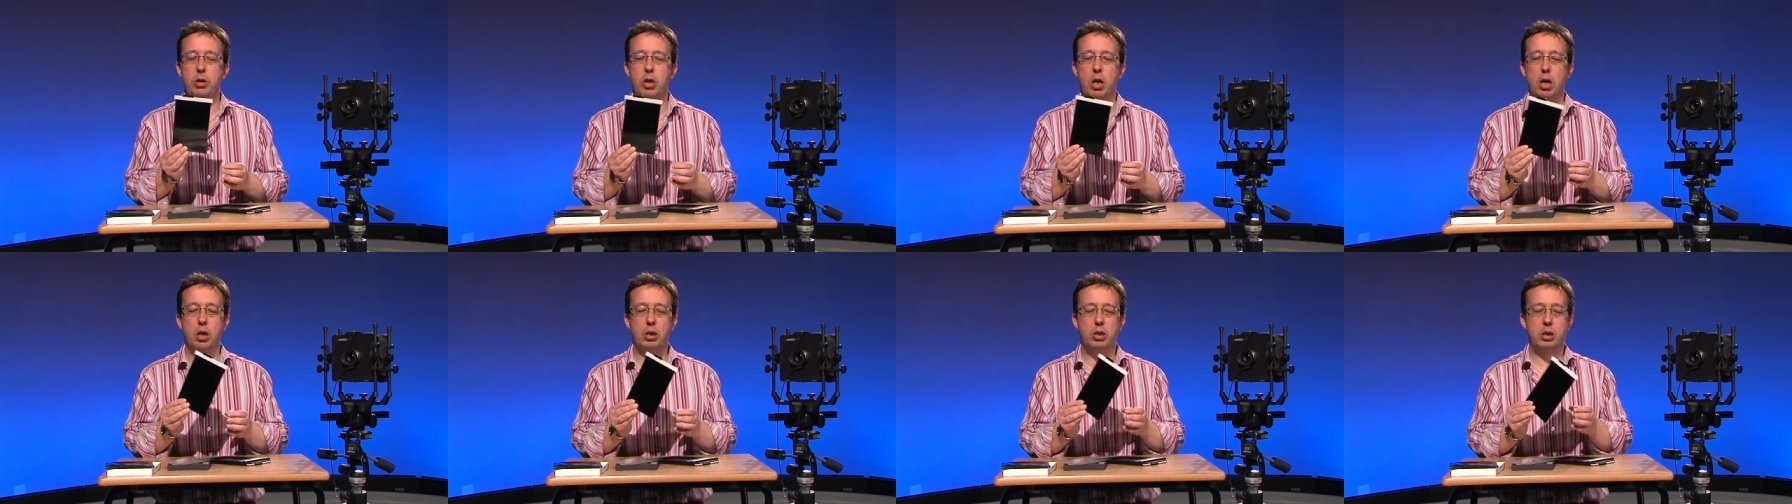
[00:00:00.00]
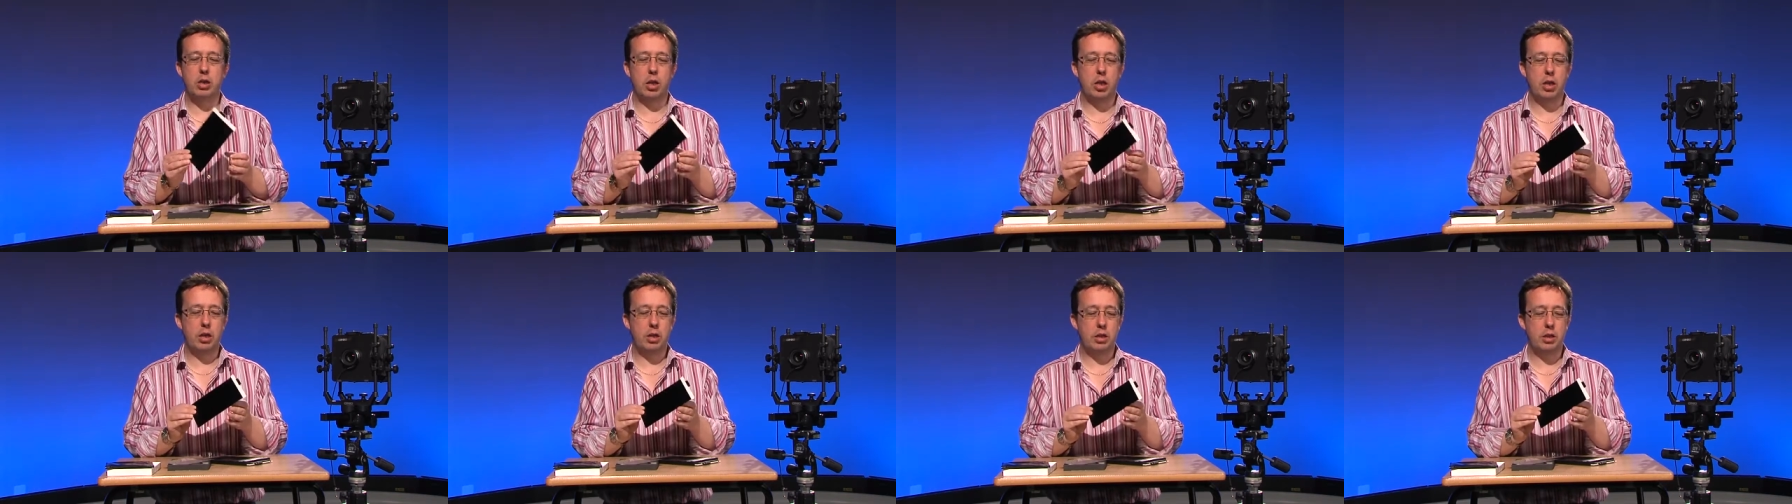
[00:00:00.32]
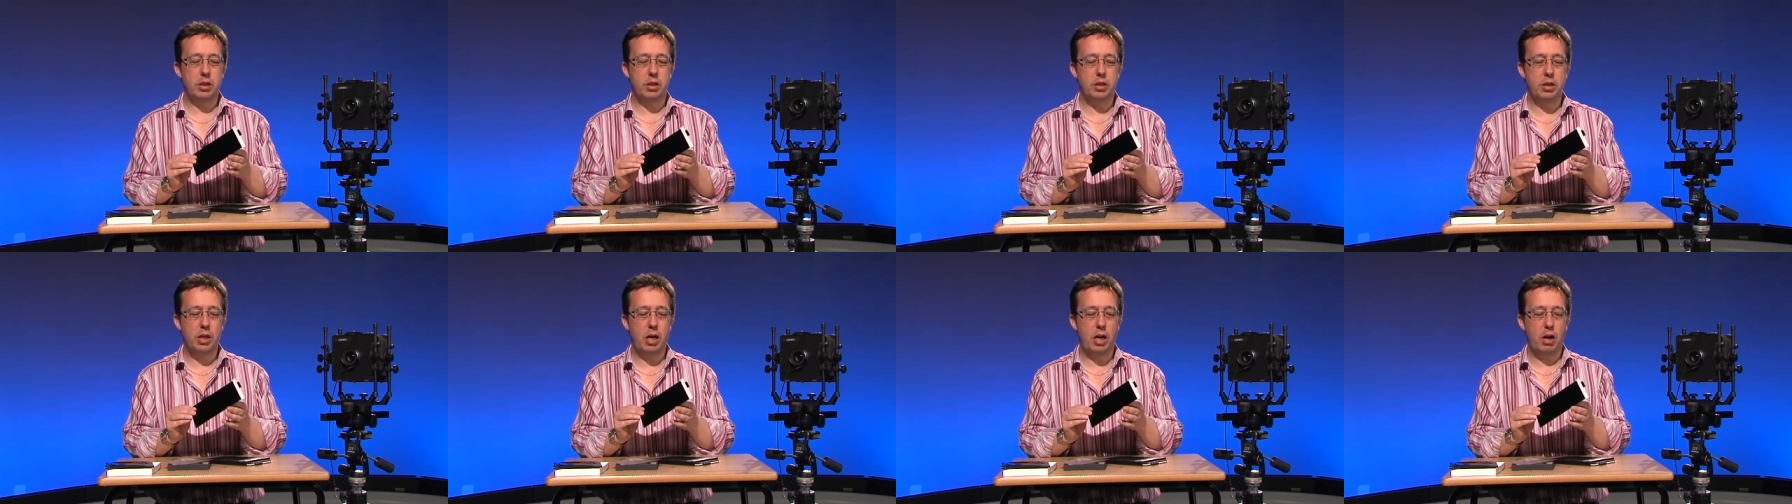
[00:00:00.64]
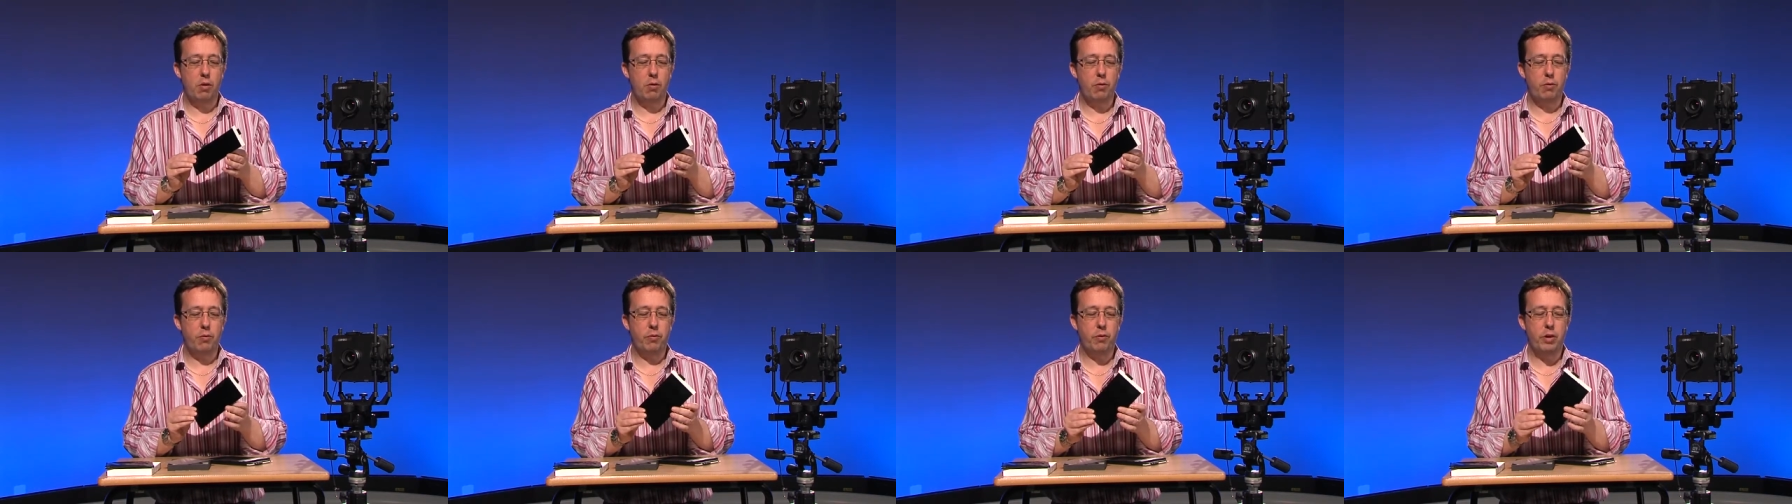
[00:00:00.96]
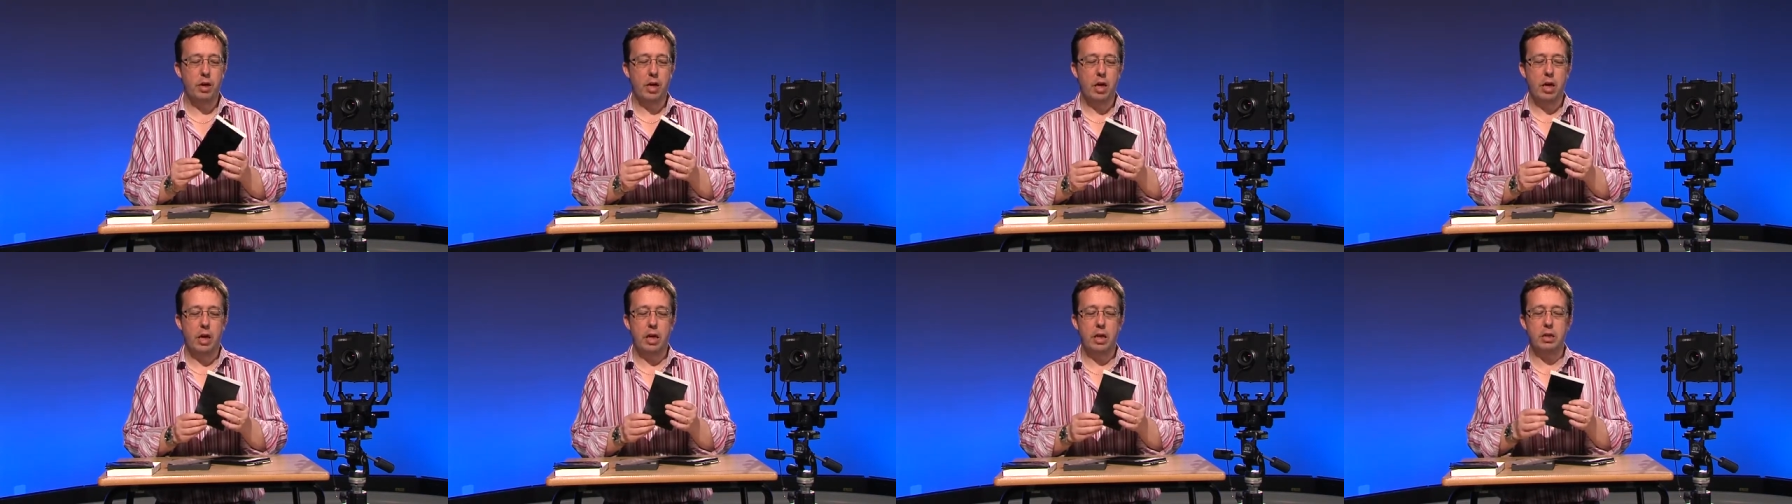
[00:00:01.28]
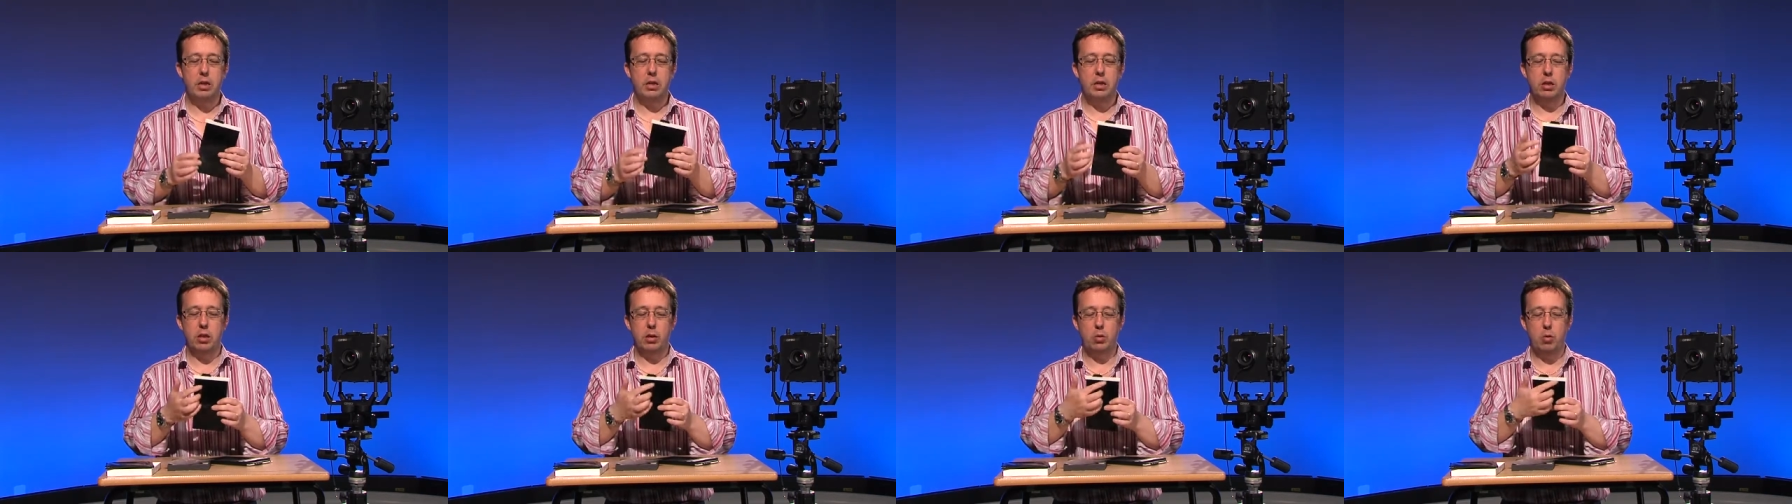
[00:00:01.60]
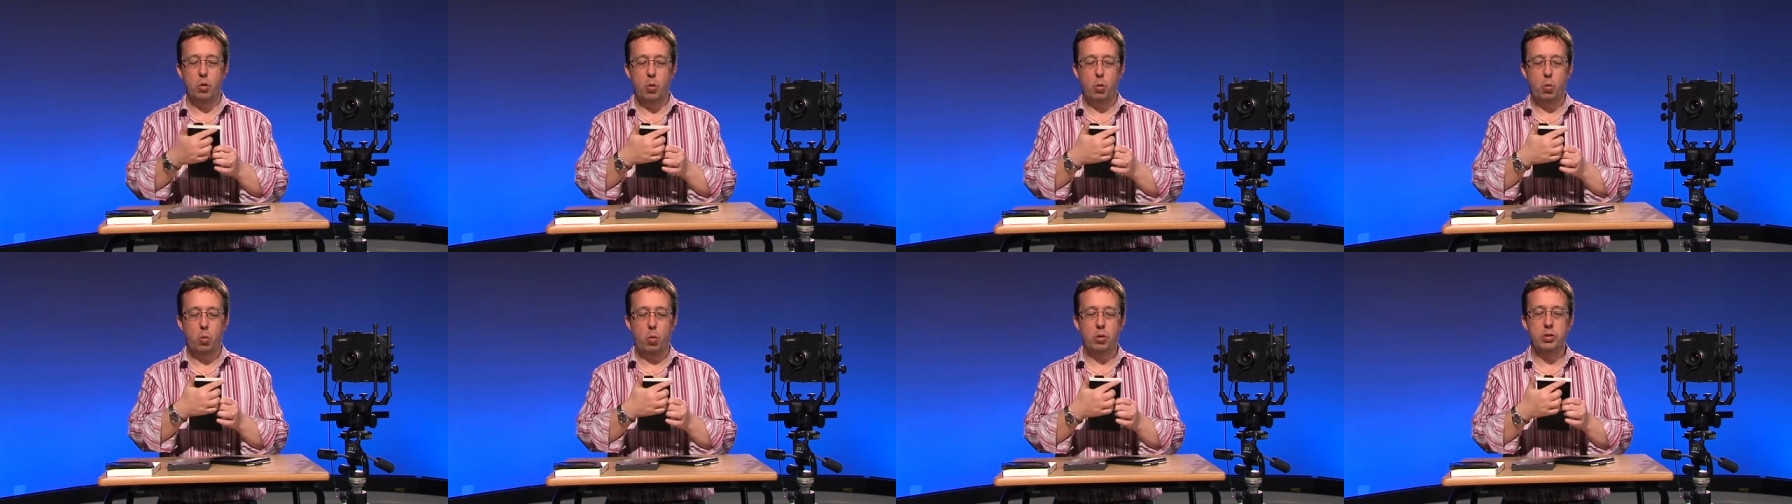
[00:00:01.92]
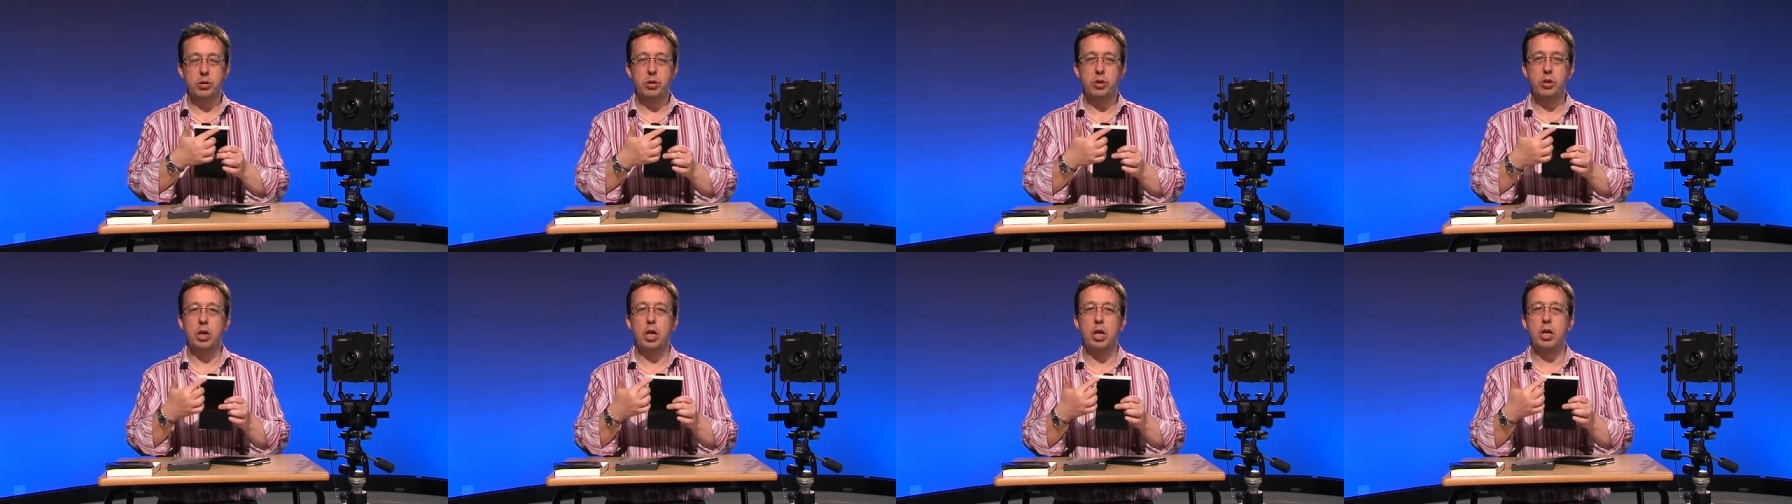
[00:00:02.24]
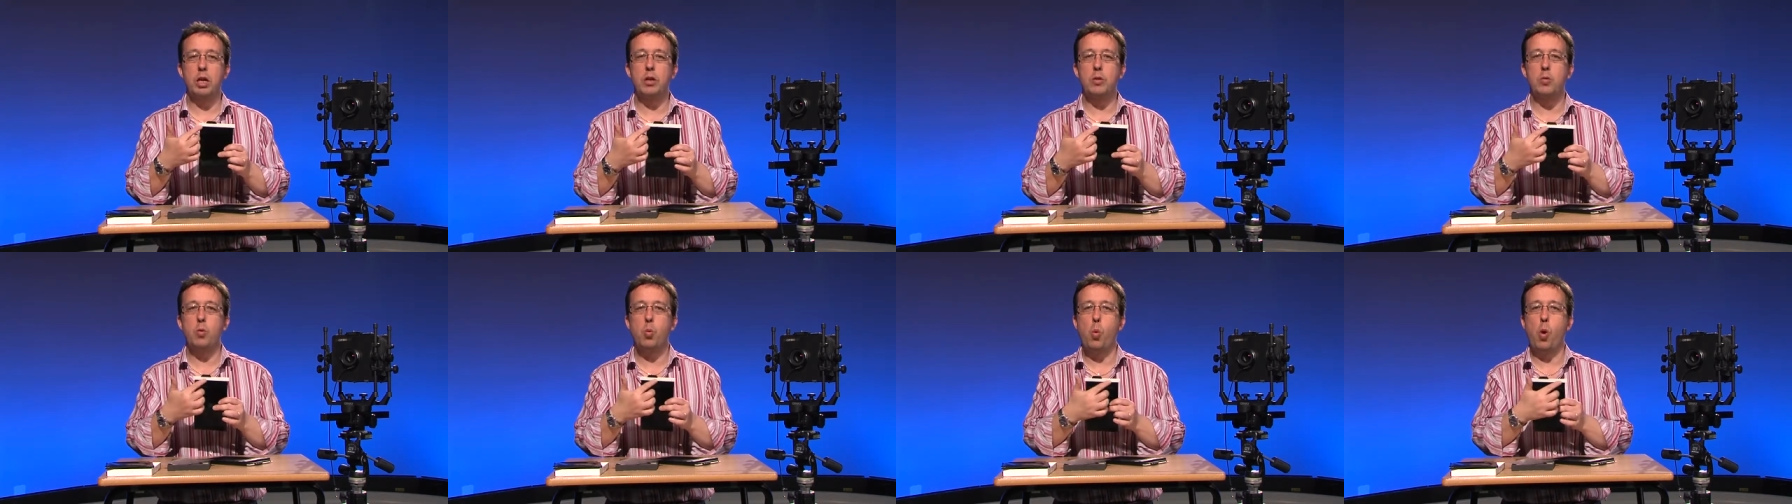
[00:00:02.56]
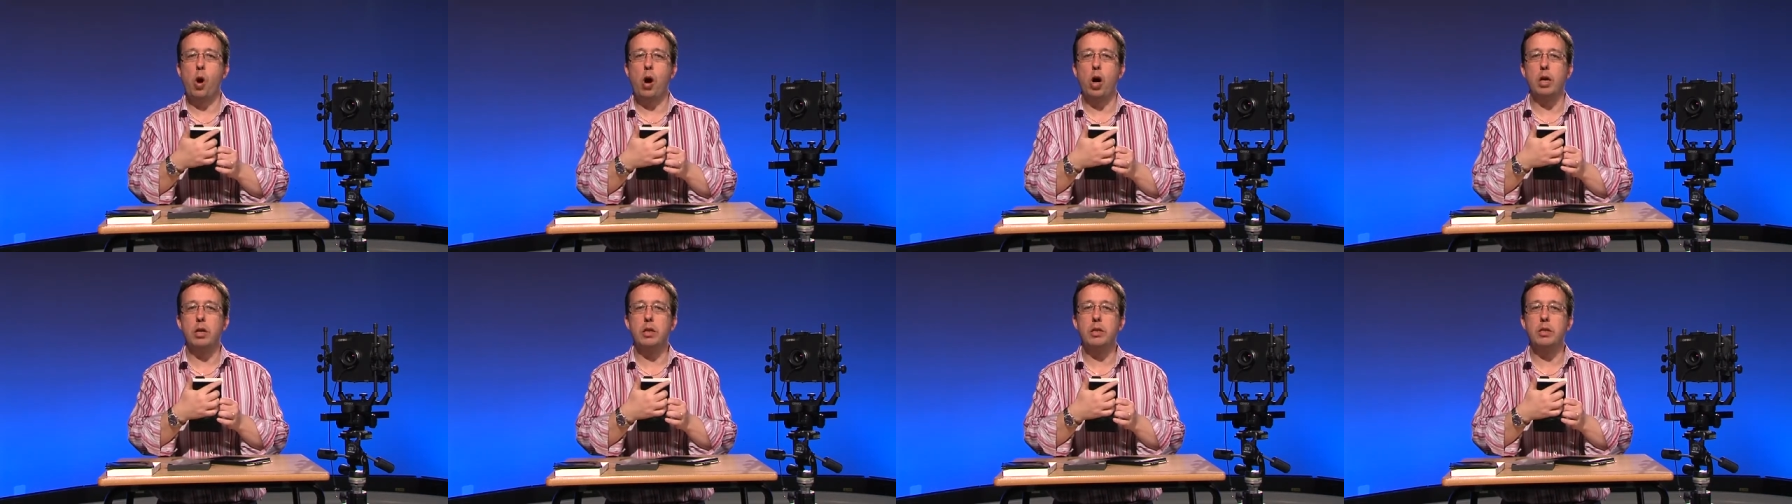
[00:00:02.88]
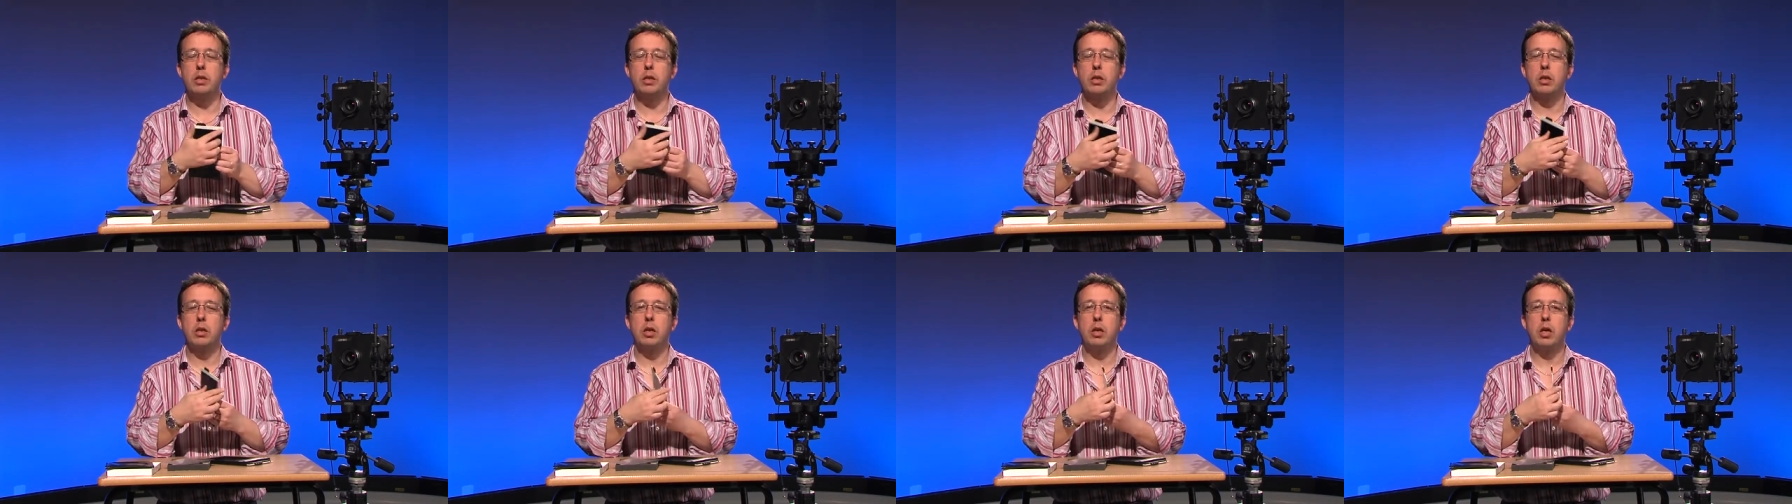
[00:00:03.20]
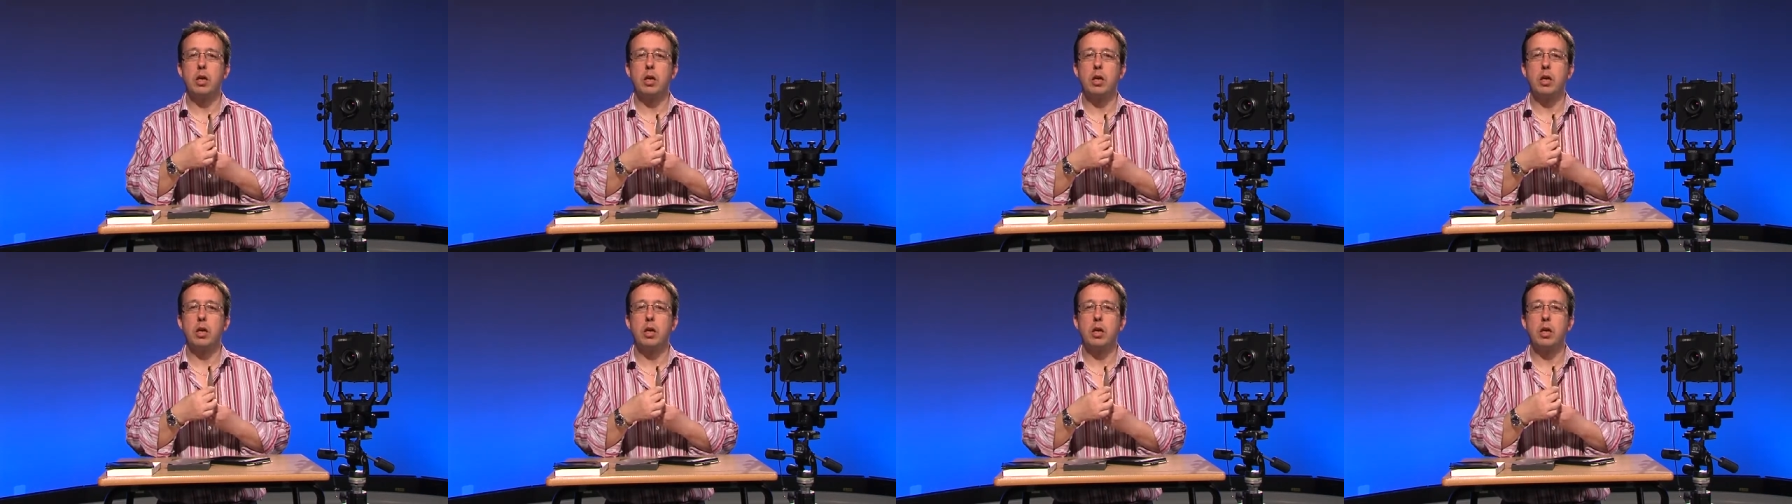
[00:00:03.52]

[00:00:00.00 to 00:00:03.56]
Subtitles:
Darkslide itself is that one side is white